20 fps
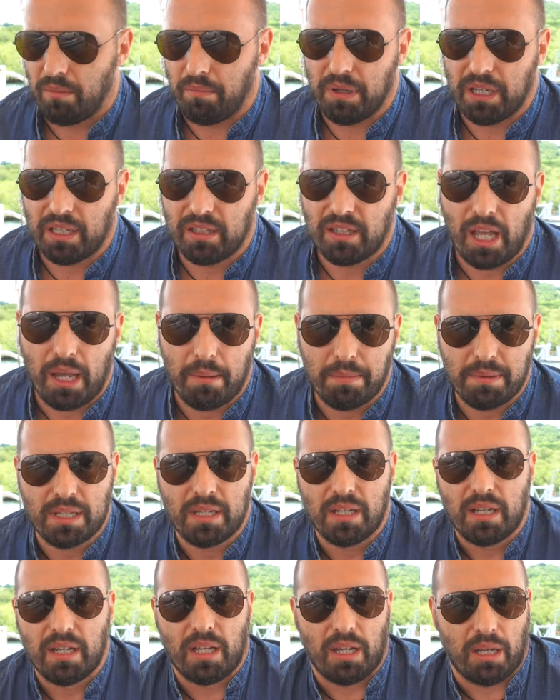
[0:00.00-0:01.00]
big depths
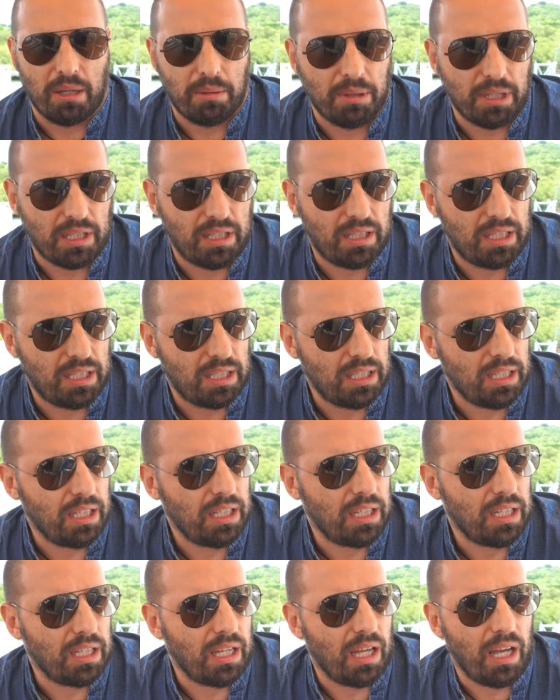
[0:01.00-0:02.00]
but
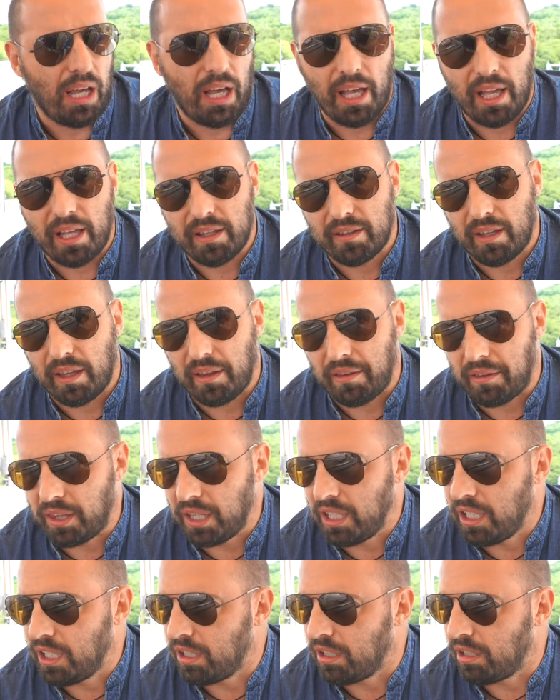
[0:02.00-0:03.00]
uh, as I
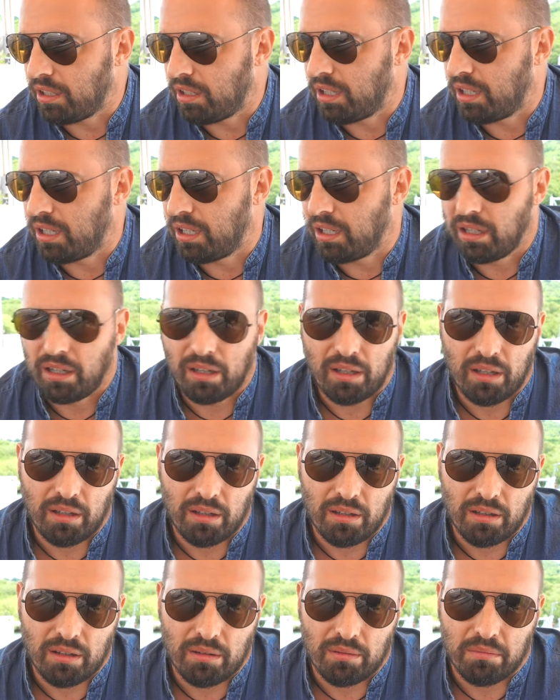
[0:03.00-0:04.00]
think
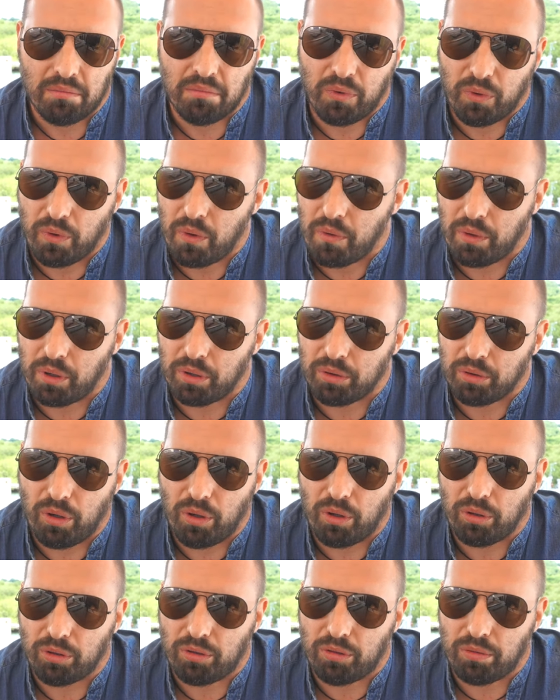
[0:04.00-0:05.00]
we will
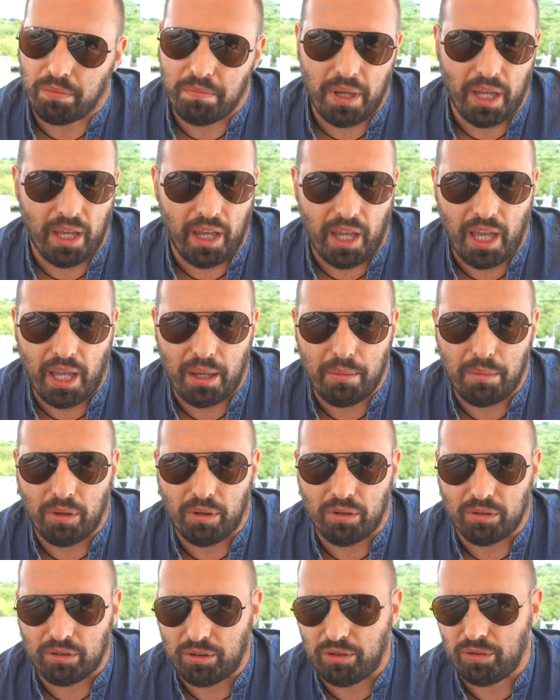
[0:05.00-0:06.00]
not be
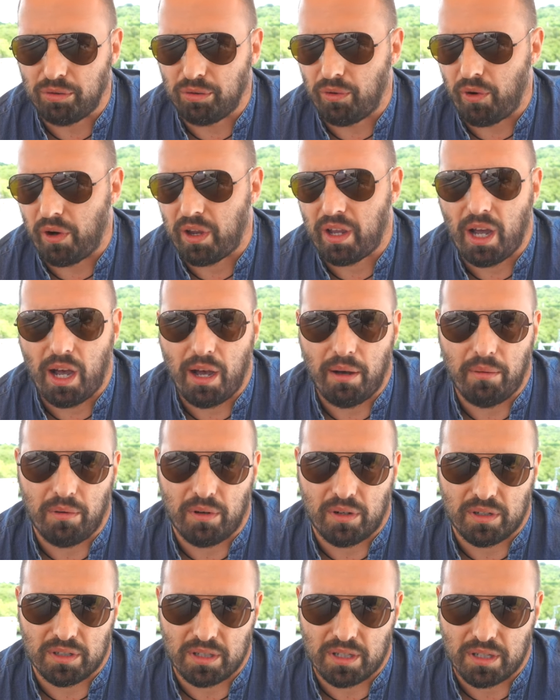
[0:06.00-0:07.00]
able to
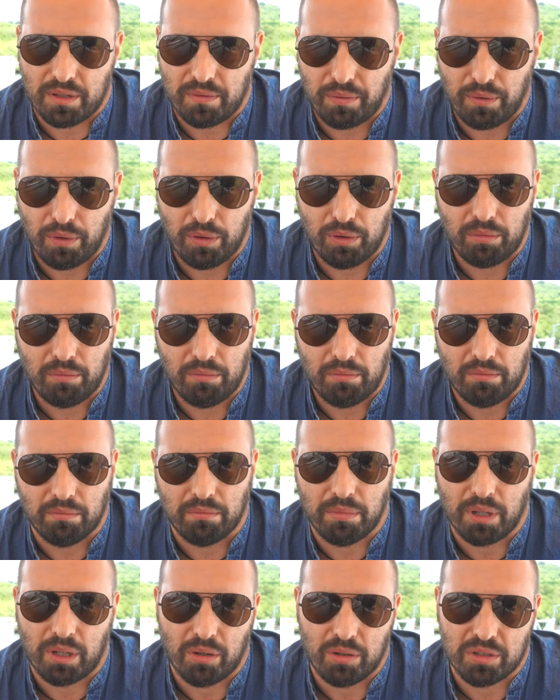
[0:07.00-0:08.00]
recover this phone
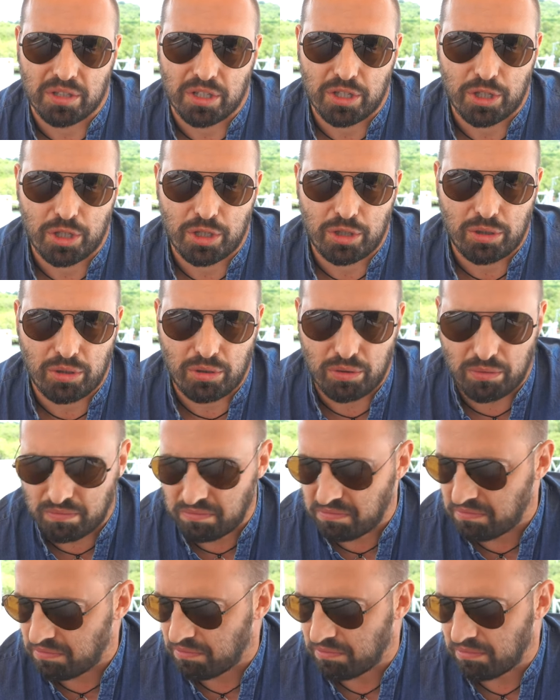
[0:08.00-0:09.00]
because it's
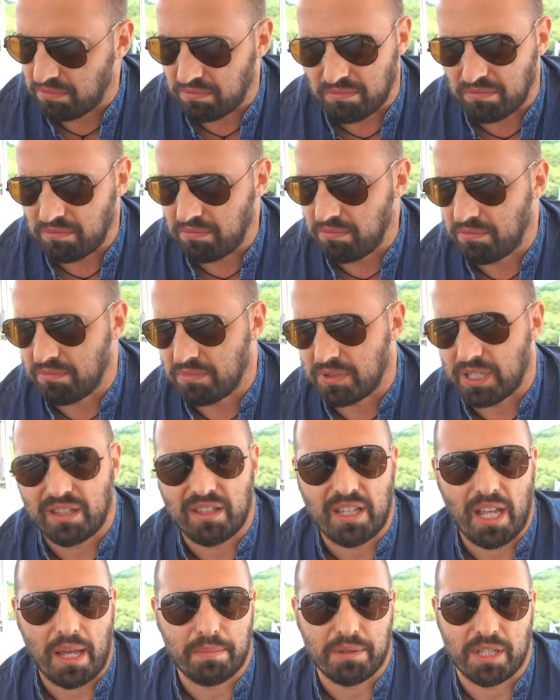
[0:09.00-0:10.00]
the
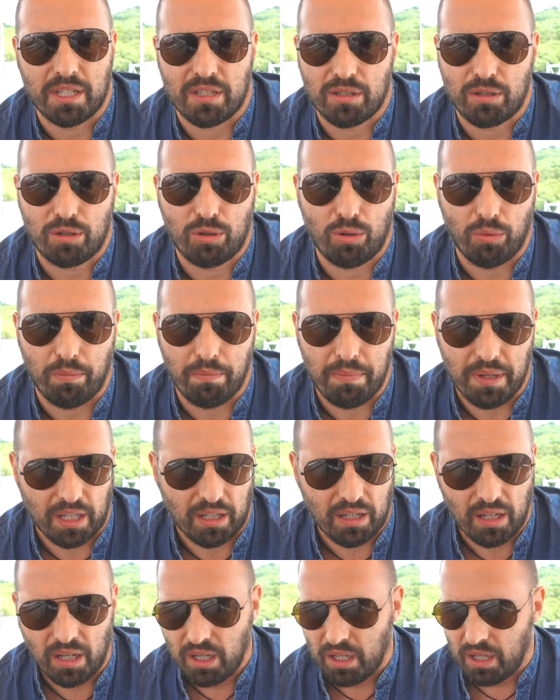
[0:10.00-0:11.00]
depth is too
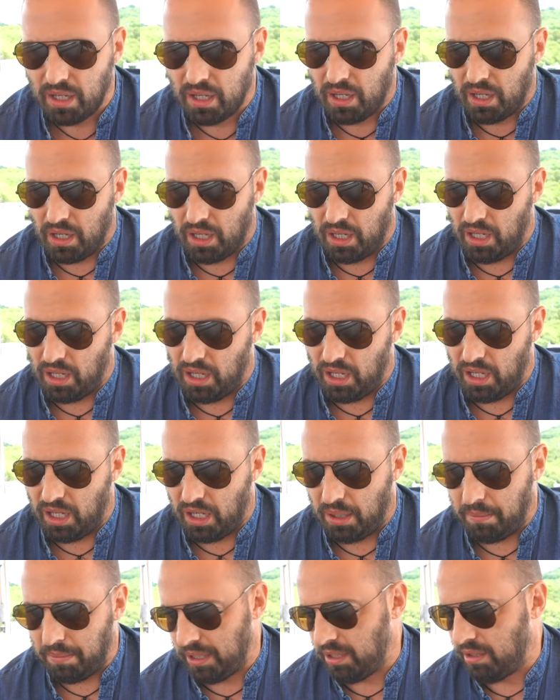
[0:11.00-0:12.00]
big
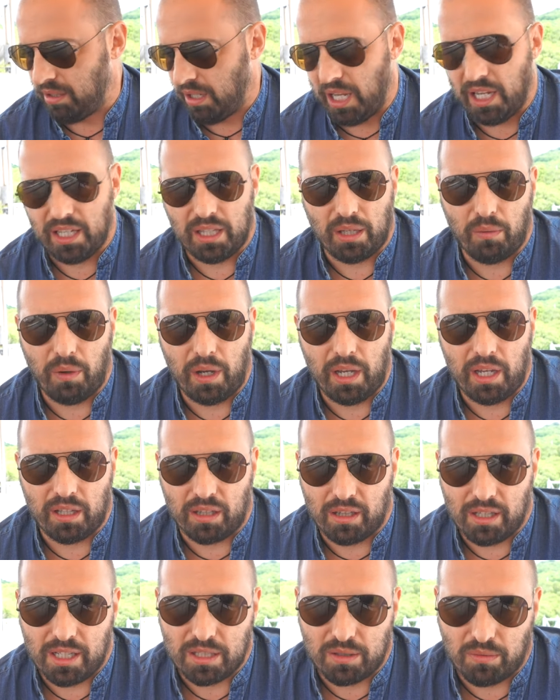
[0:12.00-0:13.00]
uh, but anyway
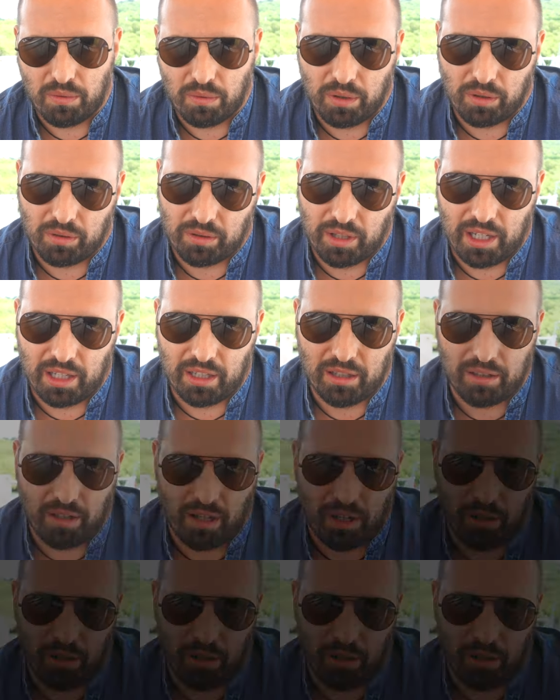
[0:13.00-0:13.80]
at least we will take it